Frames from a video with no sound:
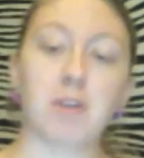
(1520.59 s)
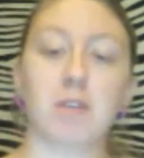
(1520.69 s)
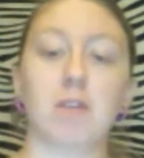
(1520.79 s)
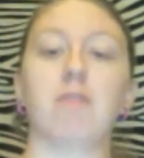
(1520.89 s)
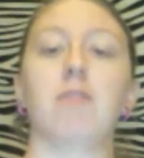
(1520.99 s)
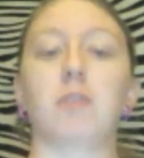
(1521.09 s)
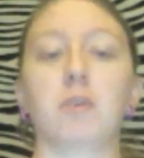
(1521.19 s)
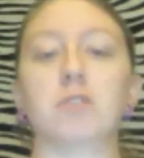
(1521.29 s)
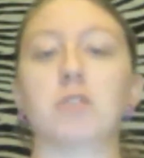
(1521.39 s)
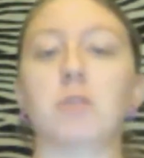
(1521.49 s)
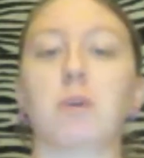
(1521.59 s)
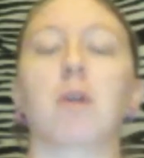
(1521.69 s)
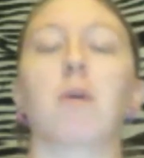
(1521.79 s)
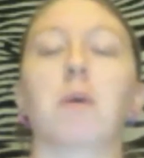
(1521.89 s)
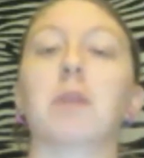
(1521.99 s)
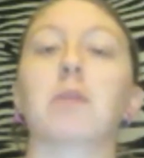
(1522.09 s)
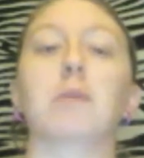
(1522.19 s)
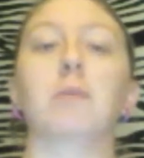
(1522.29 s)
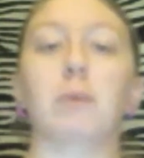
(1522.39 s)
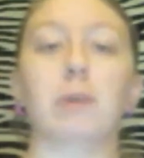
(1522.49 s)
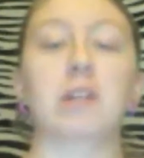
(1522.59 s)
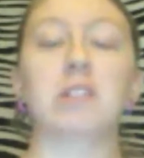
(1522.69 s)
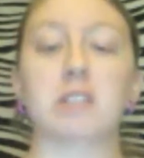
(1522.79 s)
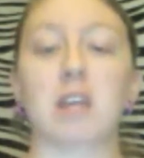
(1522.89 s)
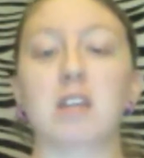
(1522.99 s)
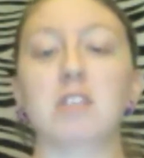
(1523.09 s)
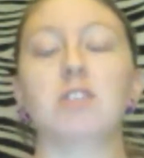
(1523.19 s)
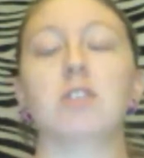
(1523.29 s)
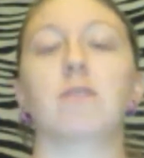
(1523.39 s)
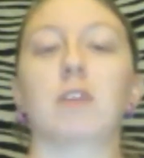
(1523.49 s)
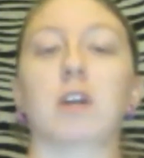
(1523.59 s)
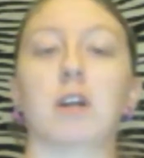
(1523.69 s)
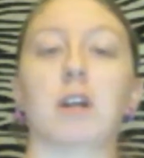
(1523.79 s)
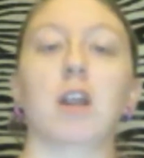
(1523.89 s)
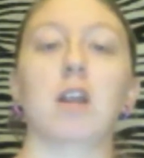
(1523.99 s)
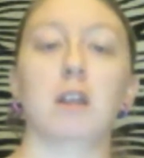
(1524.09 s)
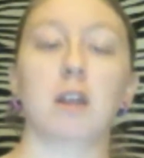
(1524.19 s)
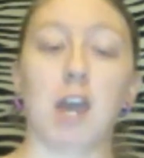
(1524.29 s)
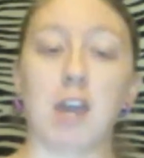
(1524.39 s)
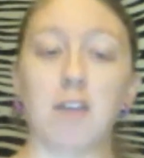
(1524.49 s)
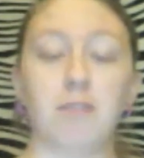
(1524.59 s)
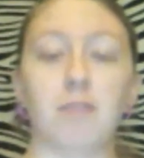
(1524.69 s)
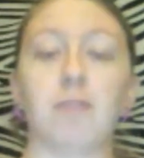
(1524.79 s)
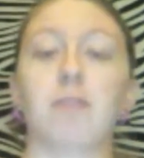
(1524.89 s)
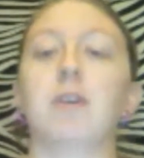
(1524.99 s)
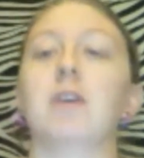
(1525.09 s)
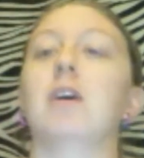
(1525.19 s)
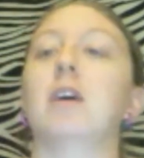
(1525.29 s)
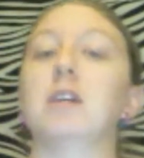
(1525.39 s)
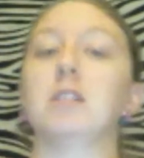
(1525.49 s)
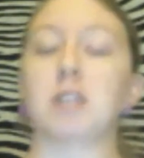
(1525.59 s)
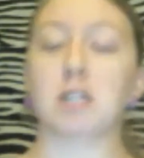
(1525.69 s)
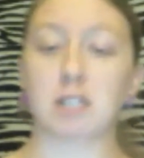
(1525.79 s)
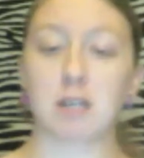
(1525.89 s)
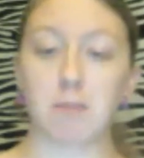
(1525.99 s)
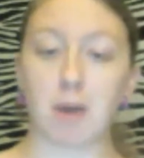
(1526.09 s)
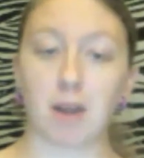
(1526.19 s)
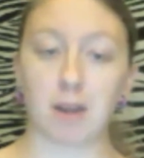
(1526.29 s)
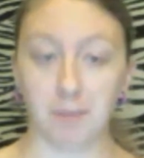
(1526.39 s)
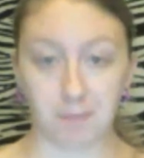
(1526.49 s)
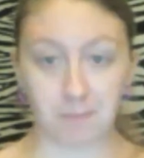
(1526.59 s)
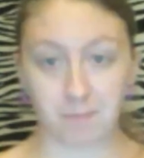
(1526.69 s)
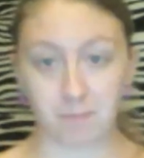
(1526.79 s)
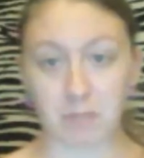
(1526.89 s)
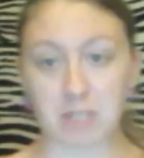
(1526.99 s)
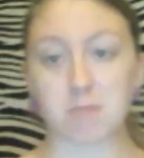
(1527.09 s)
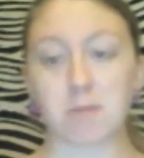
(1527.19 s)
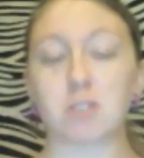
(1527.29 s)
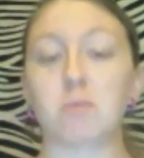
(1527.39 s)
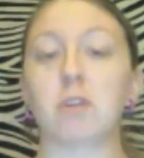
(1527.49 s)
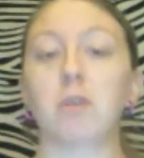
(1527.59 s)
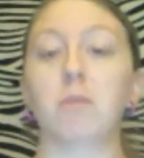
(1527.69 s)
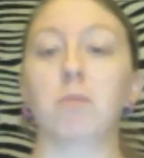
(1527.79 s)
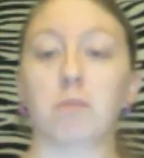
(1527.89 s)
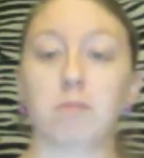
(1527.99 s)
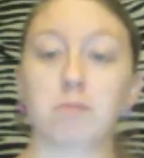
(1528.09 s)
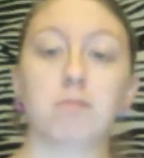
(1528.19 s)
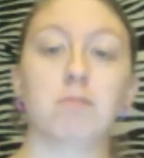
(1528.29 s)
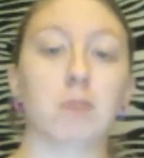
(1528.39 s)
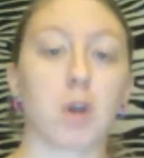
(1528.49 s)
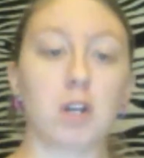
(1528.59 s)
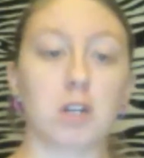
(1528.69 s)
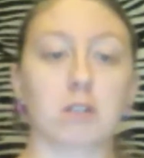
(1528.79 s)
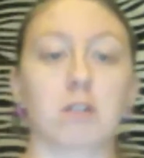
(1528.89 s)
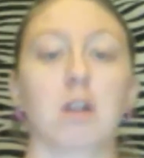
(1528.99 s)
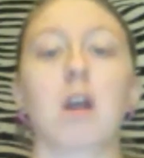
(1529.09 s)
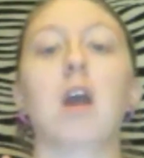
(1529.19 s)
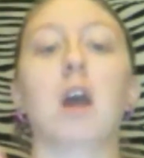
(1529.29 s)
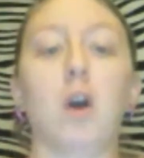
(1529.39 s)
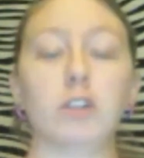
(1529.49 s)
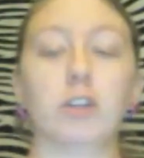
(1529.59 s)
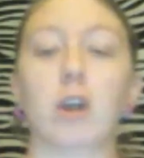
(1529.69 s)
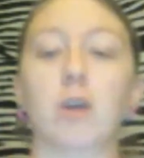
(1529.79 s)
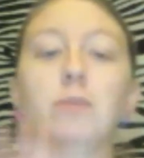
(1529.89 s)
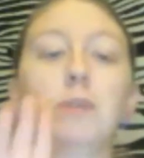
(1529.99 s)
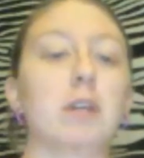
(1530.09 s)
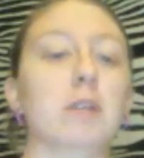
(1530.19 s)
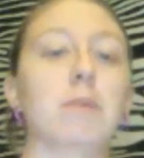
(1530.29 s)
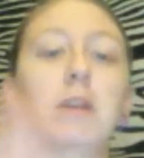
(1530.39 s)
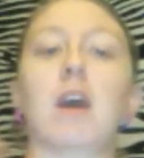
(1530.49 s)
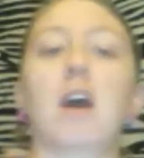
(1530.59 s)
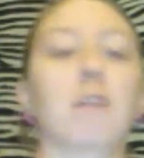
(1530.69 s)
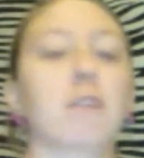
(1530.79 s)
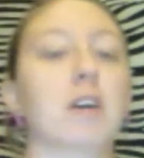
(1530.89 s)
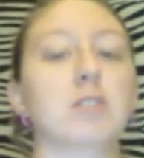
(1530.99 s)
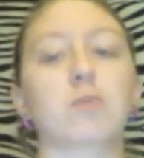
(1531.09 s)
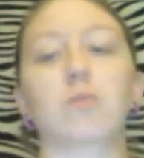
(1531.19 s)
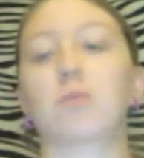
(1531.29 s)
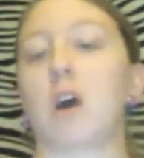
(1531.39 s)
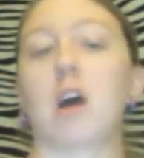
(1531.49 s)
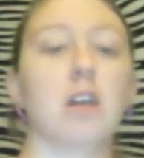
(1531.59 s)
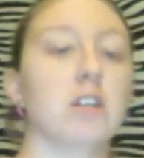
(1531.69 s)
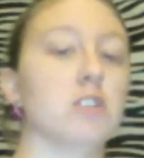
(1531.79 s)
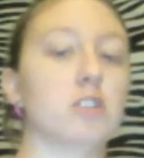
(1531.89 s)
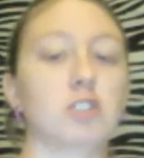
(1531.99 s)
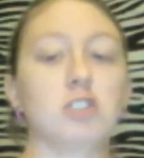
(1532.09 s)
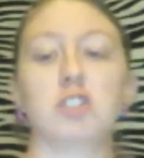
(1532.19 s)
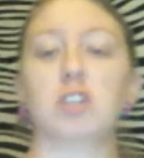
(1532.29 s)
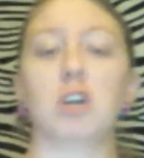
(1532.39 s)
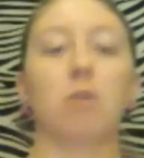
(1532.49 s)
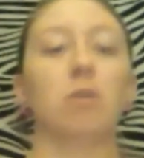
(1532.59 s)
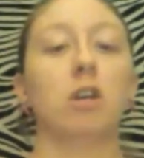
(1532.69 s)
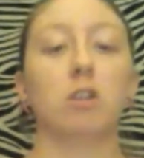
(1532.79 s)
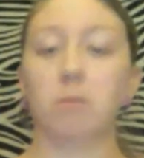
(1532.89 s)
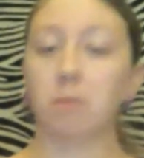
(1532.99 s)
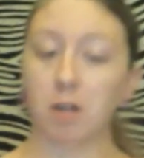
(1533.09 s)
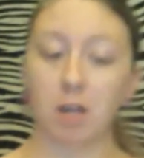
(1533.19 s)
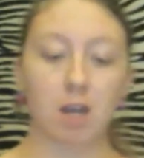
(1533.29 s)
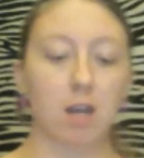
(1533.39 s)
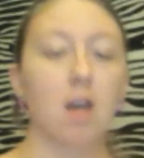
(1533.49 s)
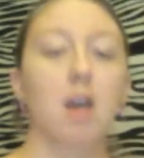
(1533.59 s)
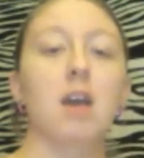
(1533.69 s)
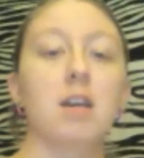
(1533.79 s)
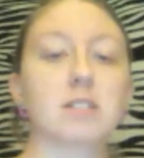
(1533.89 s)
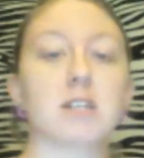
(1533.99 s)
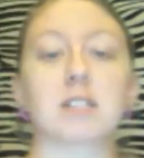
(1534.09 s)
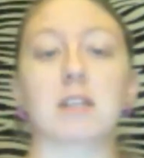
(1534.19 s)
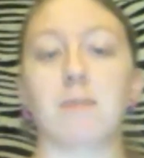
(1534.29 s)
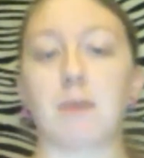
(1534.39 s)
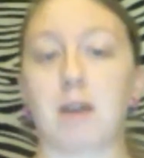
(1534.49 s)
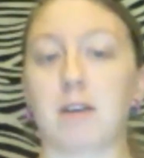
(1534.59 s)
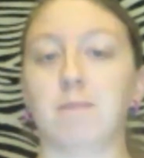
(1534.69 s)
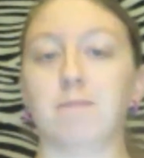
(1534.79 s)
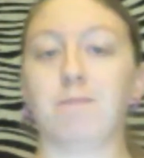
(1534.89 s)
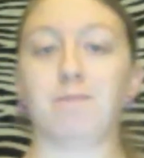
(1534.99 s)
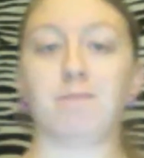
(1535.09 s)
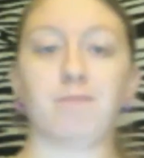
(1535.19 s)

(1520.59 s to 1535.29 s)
But for those who are going through the bullying stage of their life, it does get better, especially when you are on your own, independent, out of high school, college, and you're working. It does get better.